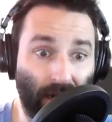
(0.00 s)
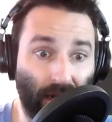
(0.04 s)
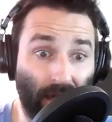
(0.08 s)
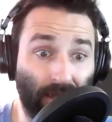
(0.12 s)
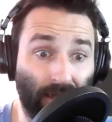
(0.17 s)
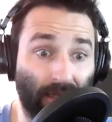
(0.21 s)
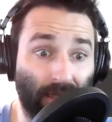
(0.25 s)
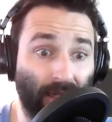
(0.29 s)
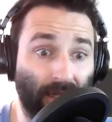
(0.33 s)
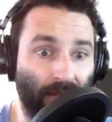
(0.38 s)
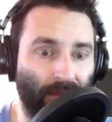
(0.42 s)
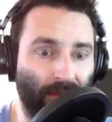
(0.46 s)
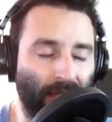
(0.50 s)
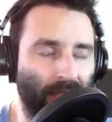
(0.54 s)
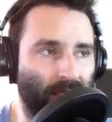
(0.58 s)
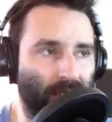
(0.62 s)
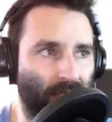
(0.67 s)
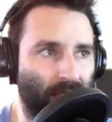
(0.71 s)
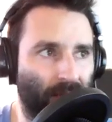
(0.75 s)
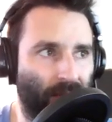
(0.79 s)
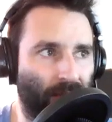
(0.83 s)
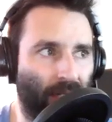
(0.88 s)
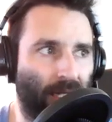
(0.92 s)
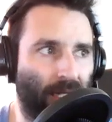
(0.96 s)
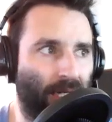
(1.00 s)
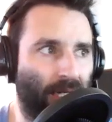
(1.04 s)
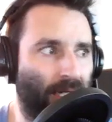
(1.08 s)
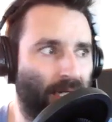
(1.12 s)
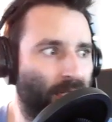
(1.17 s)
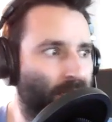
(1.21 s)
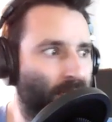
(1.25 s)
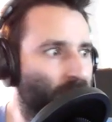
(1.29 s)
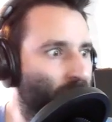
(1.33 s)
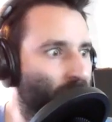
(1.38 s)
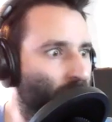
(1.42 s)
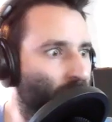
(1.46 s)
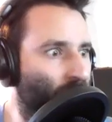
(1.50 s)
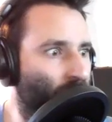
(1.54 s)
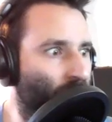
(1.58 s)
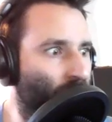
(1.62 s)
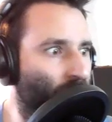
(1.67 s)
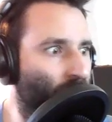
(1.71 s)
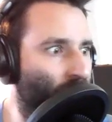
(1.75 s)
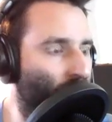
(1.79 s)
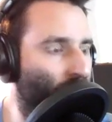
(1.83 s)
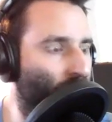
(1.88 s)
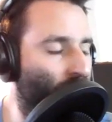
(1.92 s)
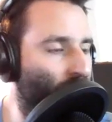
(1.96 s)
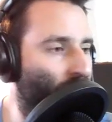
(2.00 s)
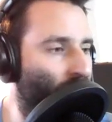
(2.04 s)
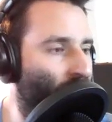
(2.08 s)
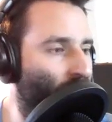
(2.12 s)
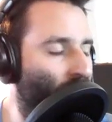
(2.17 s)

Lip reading: Unlimited supply? Ugh.